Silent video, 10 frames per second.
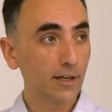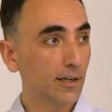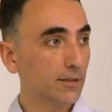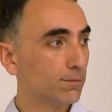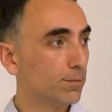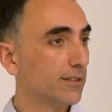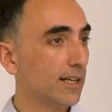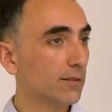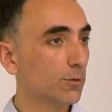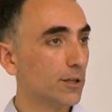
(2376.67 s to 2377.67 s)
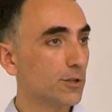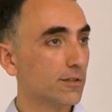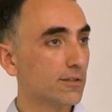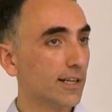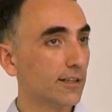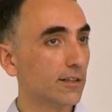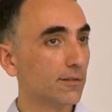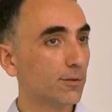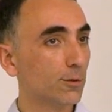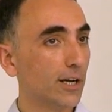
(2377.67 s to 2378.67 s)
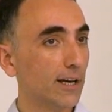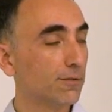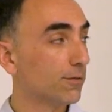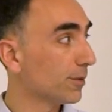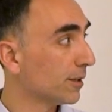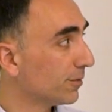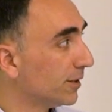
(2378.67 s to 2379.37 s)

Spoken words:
And please ask questions like if